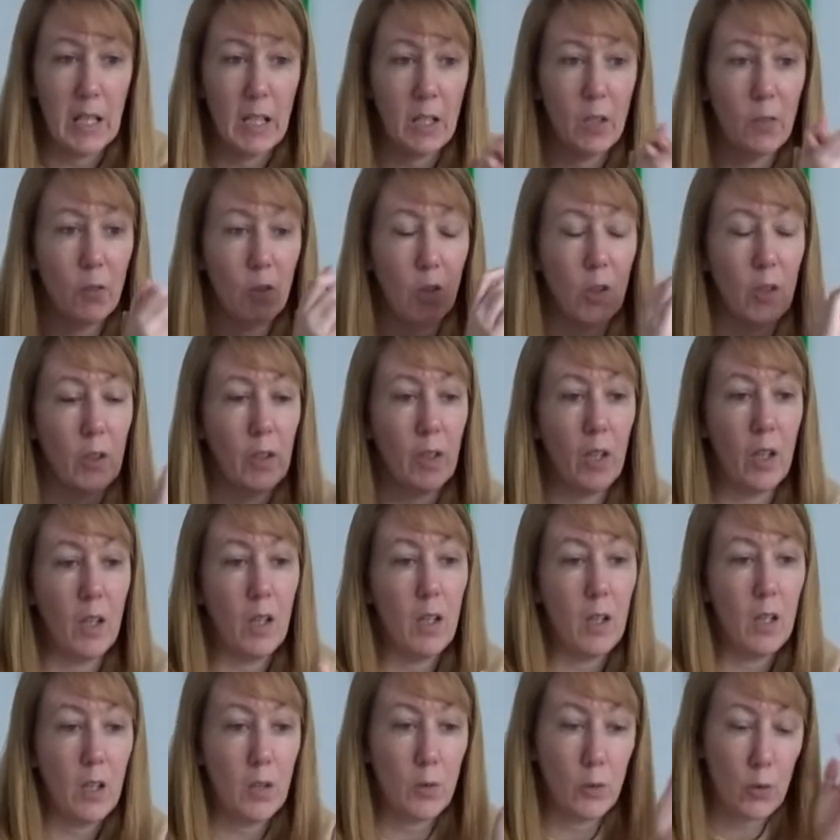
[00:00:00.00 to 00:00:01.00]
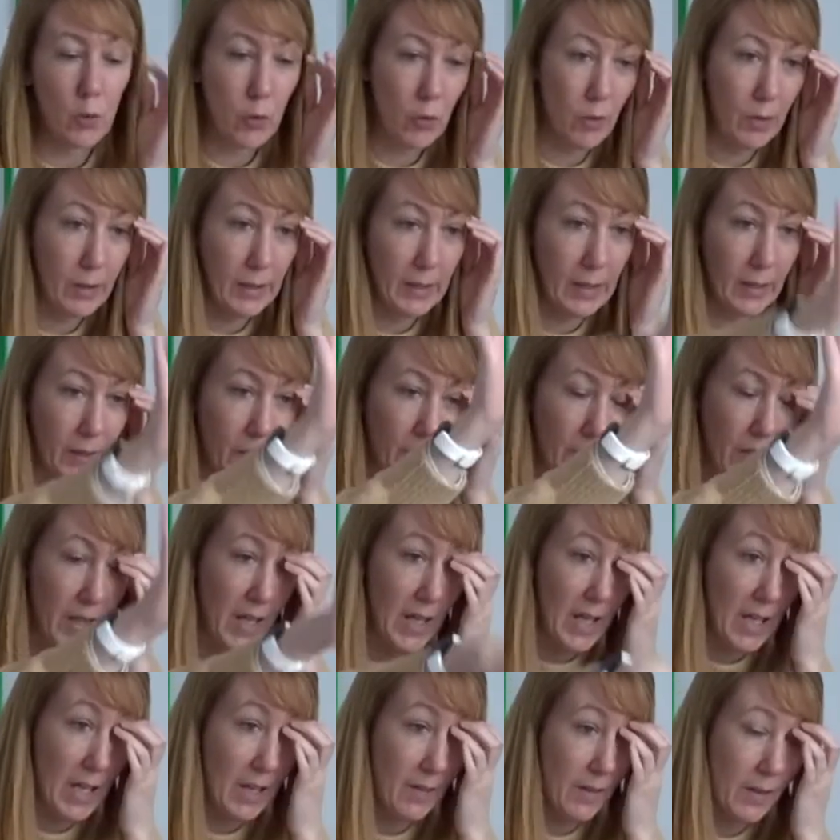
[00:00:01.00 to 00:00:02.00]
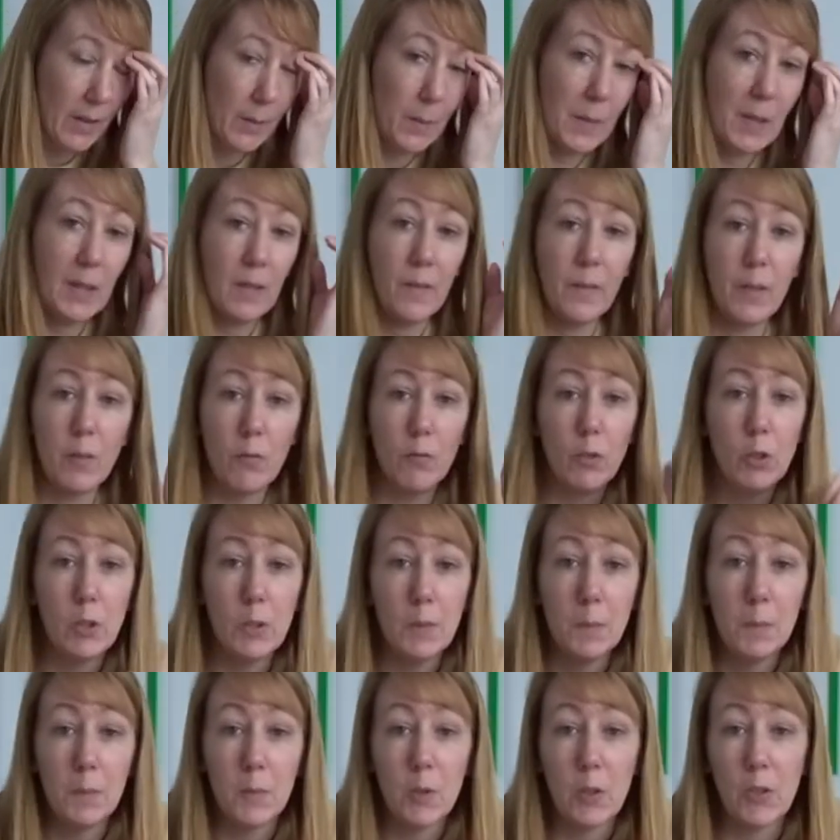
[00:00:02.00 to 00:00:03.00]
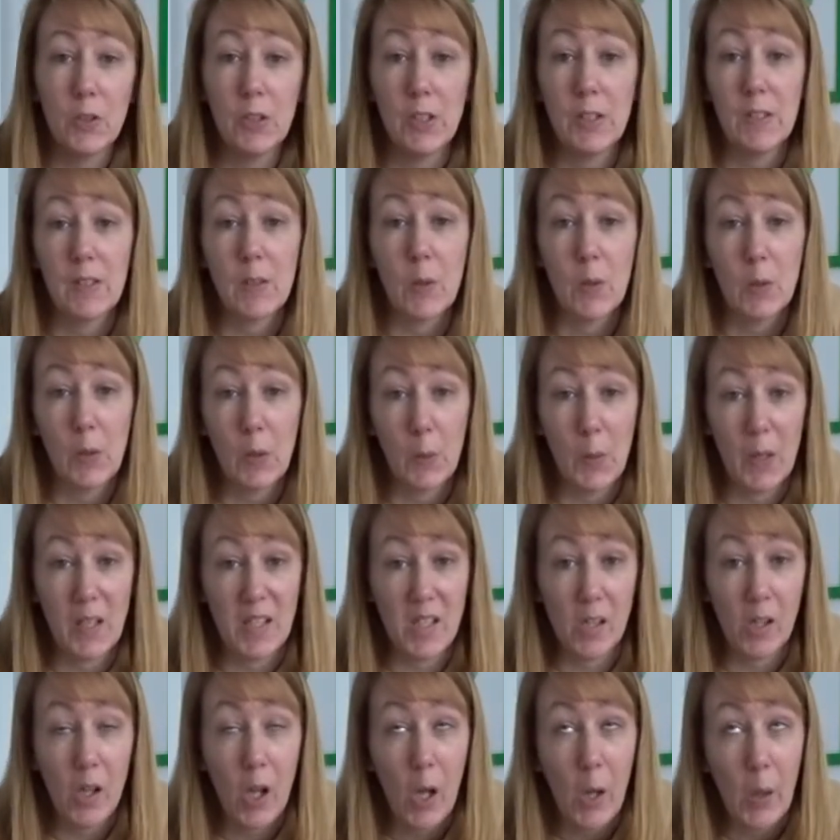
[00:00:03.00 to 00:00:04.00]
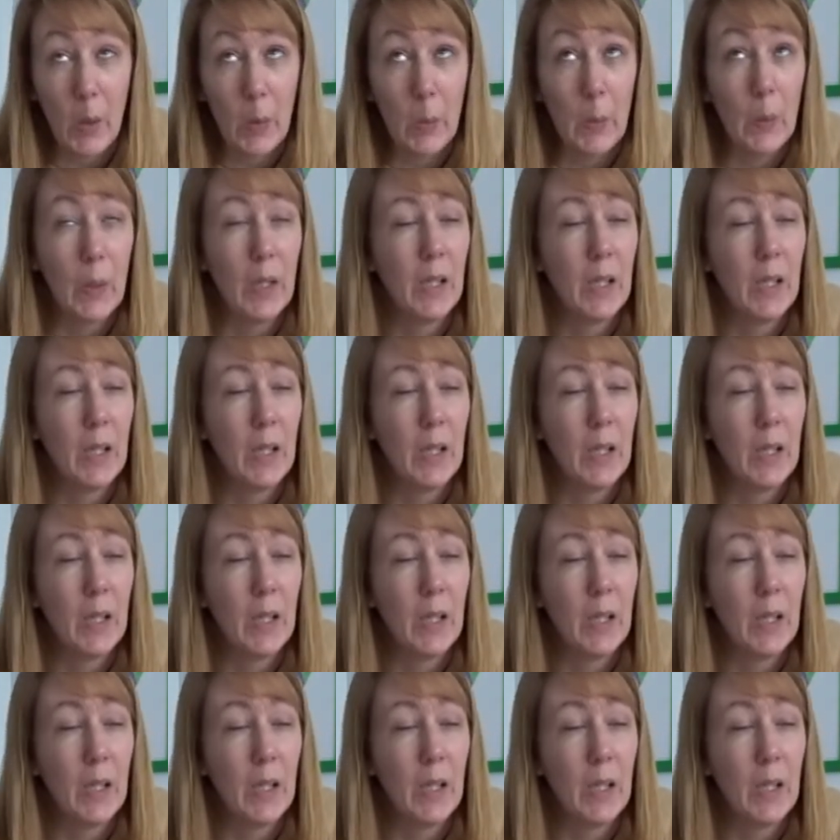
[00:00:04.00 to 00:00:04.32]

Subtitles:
and I've got the art trolley over there in the middle of the room because it's got nowhere to go.